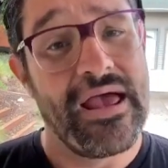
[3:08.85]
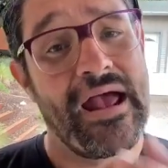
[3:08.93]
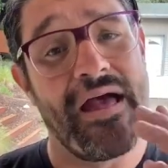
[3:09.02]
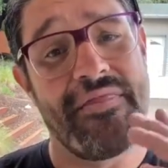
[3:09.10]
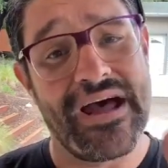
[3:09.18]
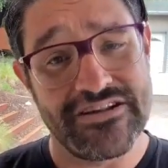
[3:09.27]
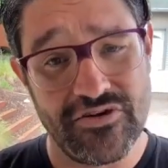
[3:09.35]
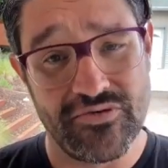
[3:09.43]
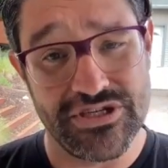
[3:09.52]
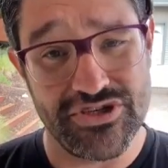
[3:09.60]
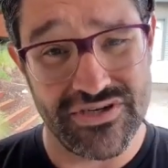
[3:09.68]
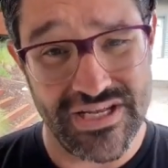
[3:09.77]
And that's what
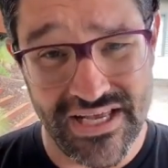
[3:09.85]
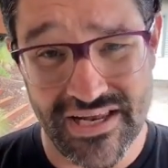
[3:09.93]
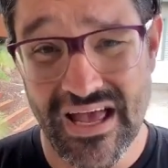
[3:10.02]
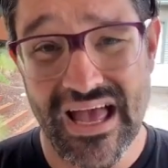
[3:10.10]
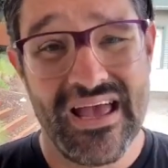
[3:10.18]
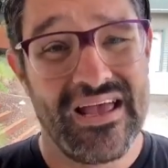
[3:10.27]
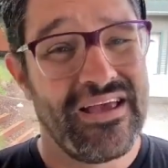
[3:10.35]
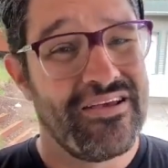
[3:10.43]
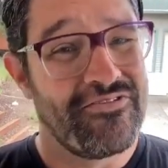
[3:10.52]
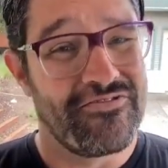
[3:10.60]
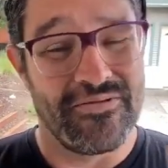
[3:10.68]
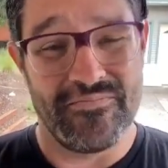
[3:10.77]
Richard did
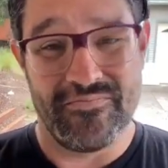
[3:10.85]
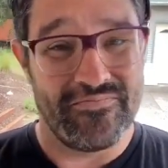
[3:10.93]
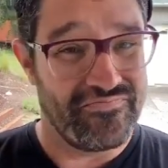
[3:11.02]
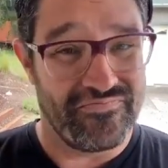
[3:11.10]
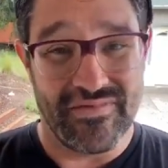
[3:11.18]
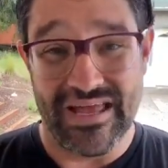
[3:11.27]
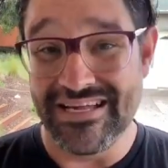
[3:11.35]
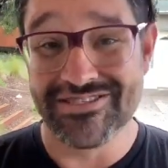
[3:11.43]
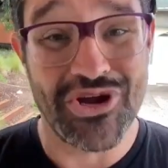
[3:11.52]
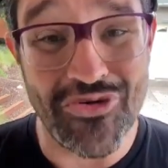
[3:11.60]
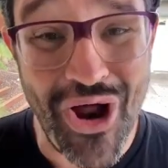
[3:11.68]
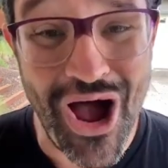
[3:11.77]
from his
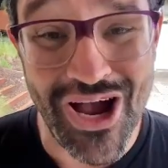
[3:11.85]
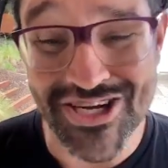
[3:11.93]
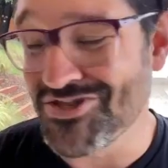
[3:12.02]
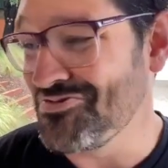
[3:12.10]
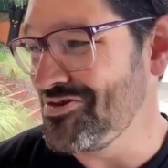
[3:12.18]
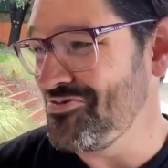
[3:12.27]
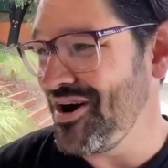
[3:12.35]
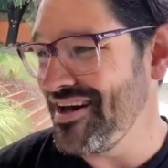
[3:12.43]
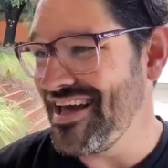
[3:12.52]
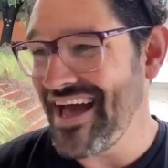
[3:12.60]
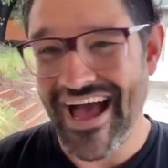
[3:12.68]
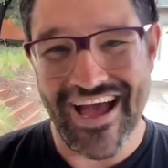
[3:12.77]
garage with what
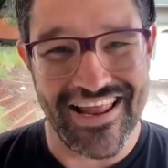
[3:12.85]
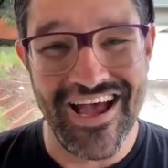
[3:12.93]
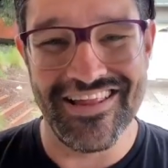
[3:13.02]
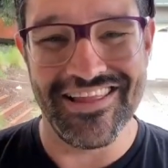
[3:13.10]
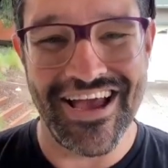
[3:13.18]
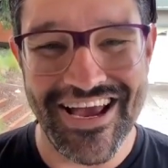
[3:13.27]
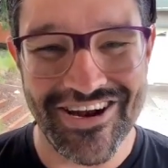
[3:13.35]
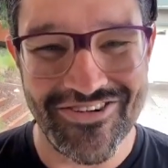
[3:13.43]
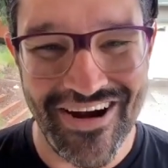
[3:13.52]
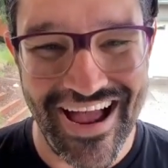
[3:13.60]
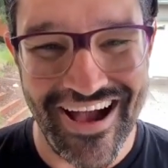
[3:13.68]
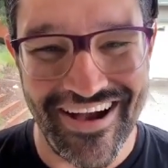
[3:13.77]
he had laying
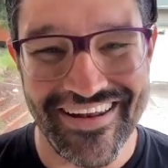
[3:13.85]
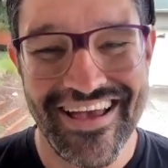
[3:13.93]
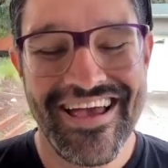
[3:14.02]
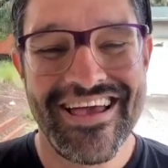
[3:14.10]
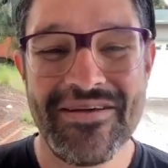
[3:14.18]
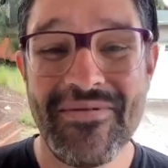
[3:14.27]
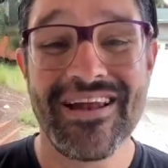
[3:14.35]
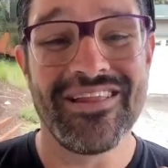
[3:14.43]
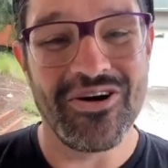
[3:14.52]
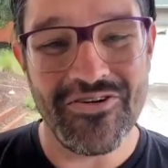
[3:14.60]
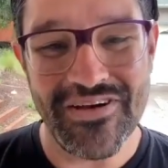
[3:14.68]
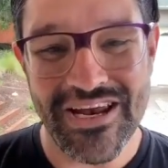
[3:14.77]
around. He made a
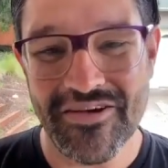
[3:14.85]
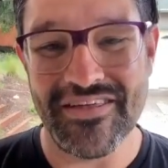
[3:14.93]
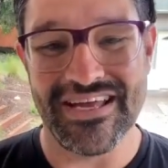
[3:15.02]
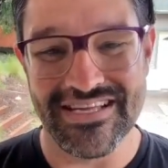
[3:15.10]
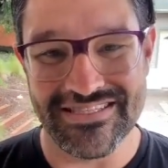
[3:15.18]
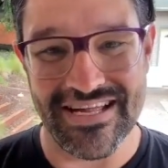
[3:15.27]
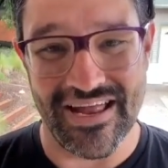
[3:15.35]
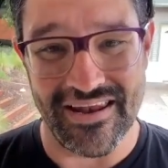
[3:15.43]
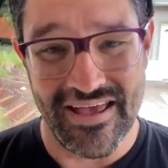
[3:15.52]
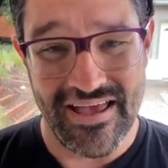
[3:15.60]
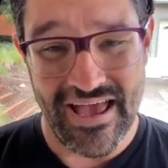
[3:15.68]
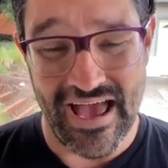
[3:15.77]
little video that he sent,
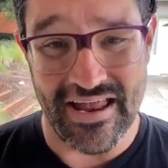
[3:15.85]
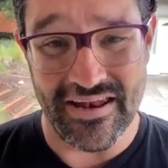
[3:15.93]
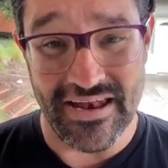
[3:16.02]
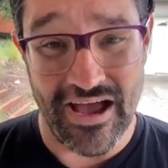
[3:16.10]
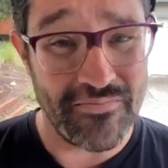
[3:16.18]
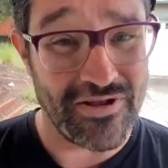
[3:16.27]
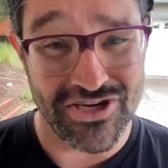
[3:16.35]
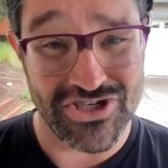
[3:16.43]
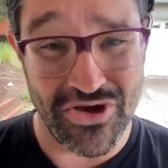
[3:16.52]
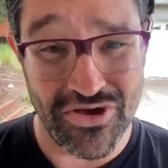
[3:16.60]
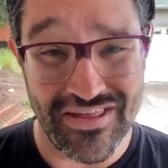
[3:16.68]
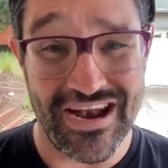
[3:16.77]
and now I'm going to
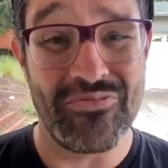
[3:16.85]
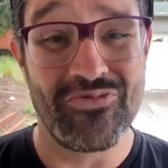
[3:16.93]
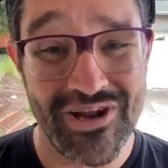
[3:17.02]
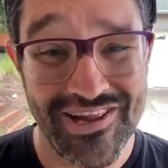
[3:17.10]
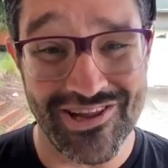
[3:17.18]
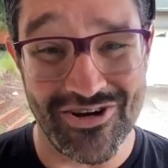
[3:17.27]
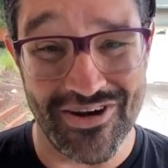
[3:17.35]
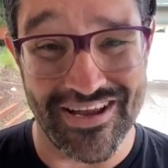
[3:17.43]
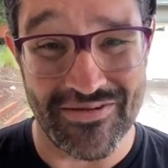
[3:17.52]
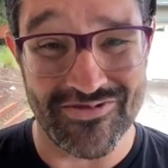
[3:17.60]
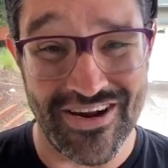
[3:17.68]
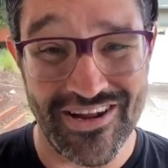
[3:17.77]
show you that I'm really learning.
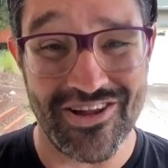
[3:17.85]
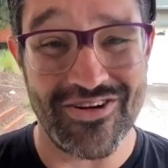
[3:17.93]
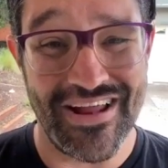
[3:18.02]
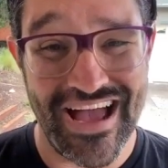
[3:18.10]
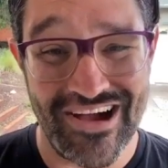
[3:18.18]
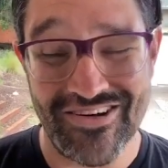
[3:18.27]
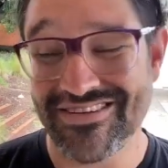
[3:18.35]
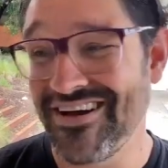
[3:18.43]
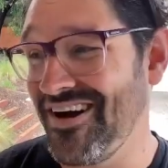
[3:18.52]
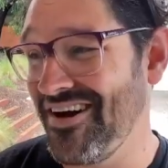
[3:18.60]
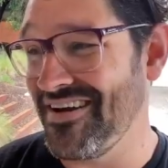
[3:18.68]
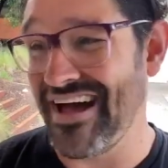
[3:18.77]
I'm trying to learn how
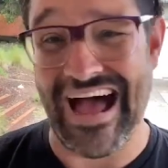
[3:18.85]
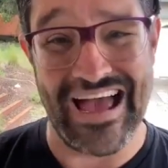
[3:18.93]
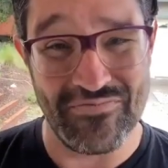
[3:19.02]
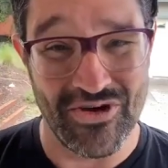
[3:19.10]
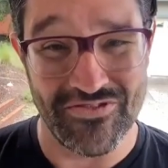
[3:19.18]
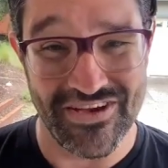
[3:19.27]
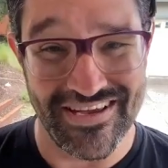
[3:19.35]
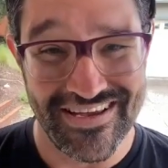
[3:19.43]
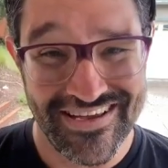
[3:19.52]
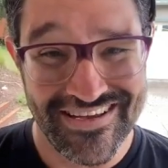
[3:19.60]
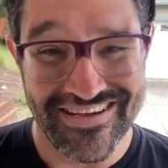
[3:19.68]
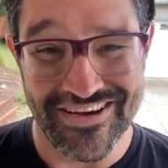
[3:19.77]
on iMovie,
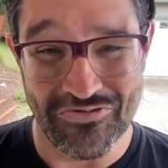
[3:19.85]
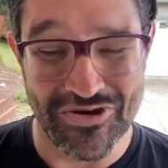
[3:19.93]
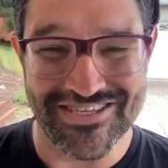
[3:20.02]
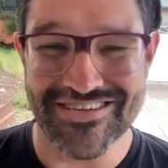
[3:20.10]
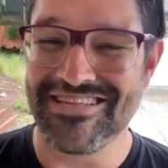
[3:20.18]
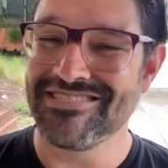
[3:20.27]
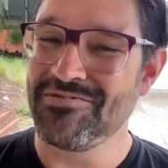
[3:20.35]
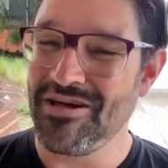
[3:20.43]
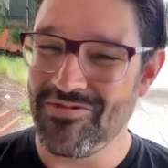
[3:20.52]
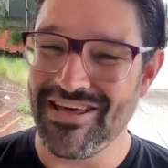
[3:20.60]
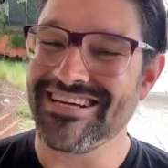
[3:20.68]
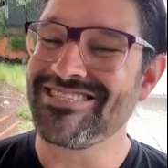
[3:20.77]
which this might
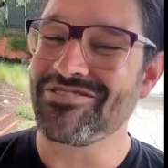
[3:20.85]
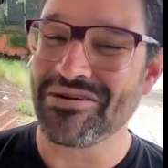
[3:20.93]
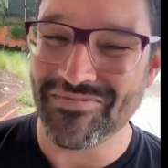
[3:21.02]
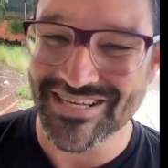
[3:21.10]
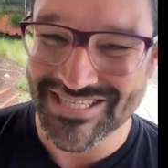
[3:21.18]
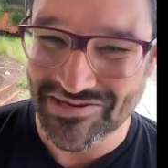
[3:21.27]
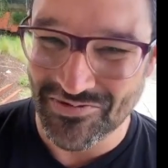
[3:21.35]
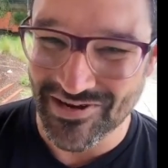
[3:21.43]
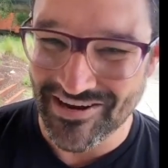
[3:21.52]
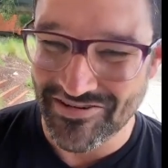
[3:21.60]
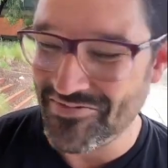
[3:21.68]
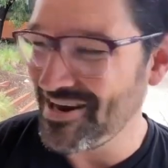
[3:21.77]
be extremely simple to
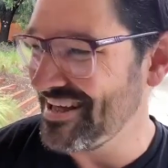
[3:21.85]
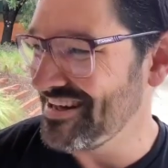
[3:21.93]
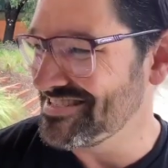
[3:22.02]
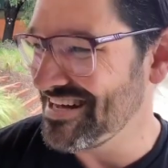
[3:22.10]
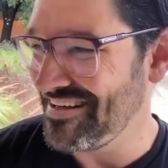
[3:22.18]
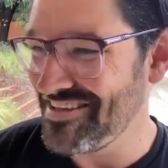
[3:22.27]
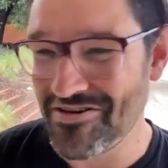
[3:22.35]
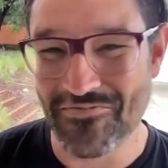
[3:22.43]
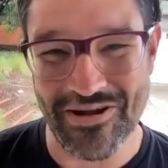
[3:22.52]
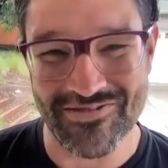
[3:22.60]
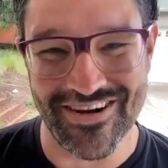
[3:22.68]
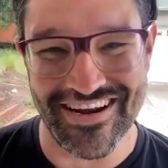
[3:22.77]
everybody else out there,
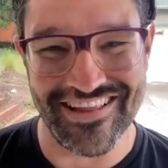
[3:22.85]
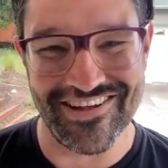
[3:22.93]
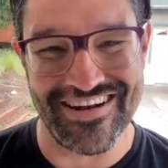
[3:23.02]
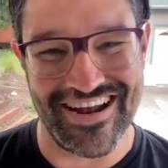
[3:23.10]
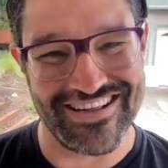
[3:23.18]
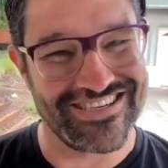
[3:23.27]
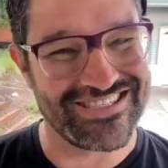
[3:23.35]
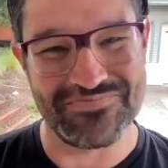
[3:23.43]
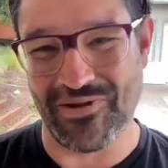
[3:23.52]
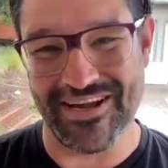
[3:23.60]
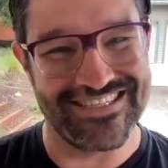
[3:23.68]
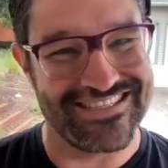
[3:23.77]
but I'm trying to learn how to just
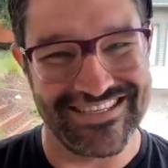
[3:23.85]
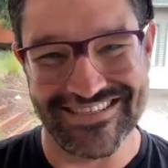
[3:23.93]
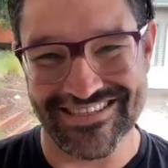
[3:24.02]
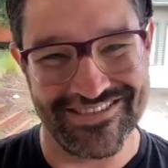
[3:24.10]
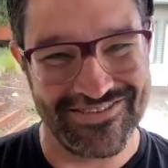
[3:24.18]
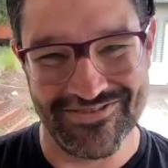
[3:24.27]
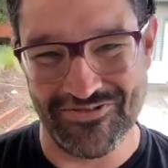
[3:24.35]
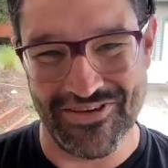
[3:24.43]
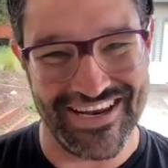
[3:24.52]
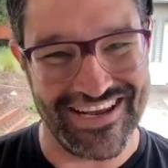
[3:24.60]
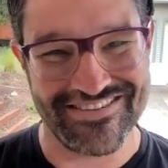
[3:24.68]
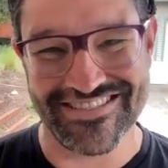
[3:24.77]
splice these two
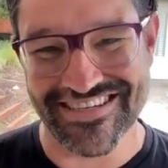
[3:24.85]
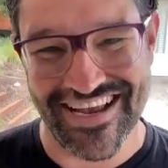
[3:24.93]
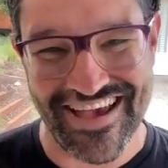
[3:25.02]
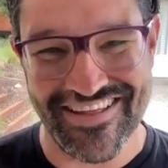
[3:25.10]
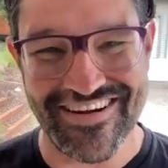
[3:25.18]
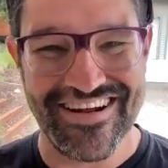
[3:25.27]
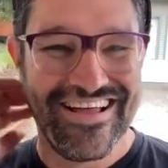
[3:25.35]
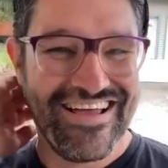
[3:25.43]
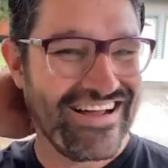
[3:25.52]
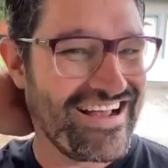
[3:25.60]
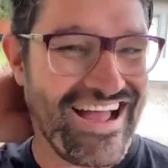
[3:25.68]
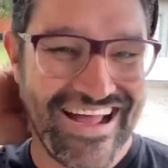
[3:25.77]
videos together.
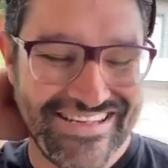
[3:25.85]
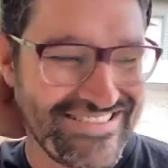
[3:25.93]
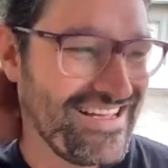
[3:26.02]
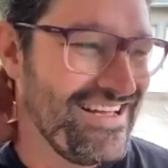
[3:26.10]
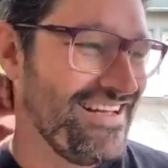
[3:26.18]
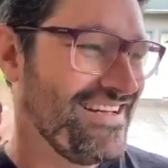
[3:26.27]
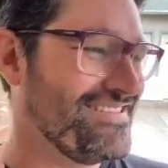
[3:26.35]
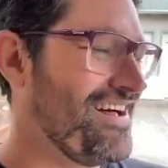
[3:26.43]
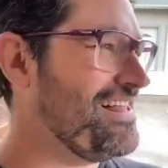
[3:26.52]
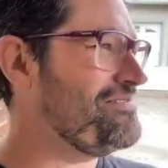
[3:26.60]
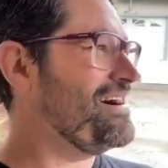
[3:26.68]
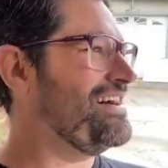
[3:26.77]
Guys, it's
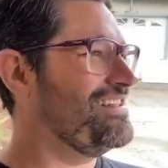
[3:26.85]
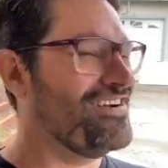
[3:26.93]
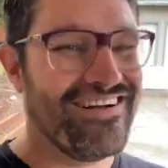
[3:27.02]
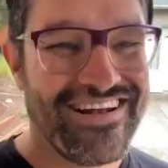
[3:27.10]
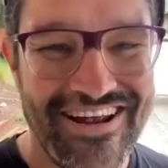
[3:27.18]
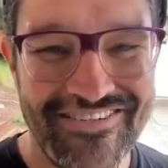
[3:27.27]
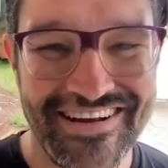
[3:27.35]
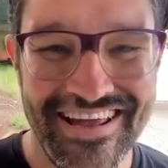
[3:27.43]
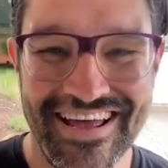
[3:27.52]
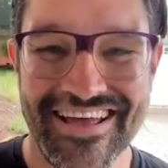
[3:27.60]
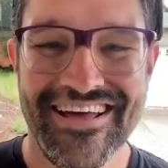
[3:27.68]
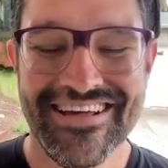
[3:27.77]
all about learning every
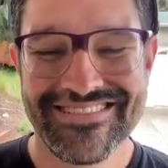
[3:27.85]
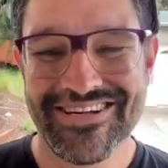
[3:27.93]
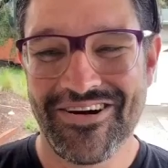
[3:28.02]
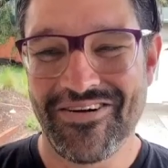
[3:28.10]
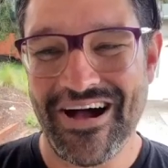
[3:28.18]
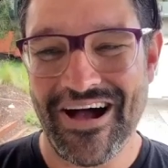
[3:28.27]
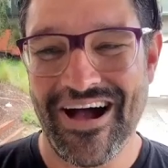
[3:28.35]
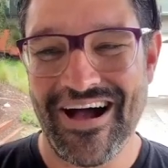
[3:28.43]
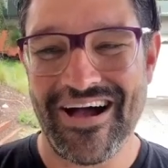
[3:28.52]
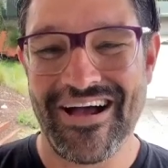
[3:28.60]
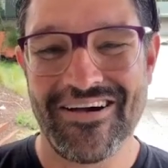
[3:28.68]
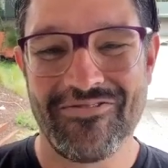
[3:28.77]
day. So
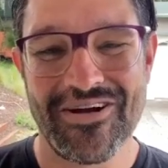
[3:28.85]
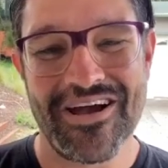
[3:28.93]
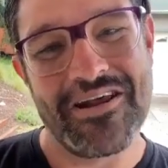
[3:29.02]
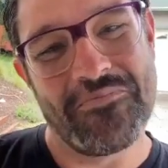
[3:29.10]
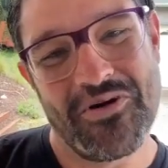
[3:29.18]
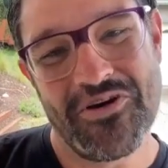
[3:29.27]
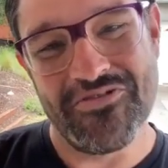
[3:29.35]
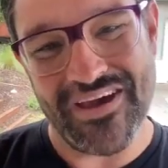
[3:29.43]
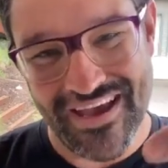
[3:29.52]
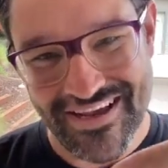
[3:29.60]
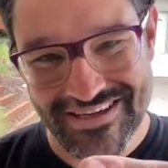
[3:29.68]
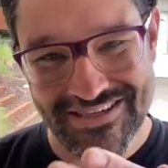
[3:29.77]
we're going to move
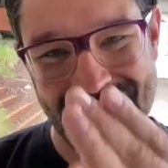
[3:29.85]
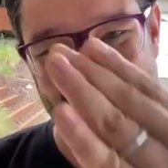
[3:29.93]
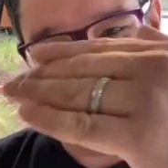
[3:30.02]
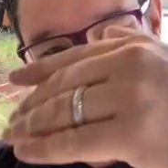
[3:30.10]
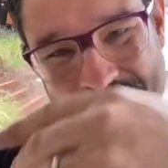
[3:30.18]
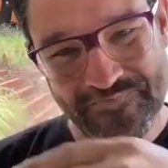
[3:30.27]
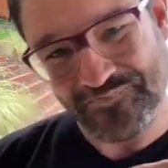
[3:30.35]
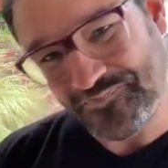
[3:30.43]
into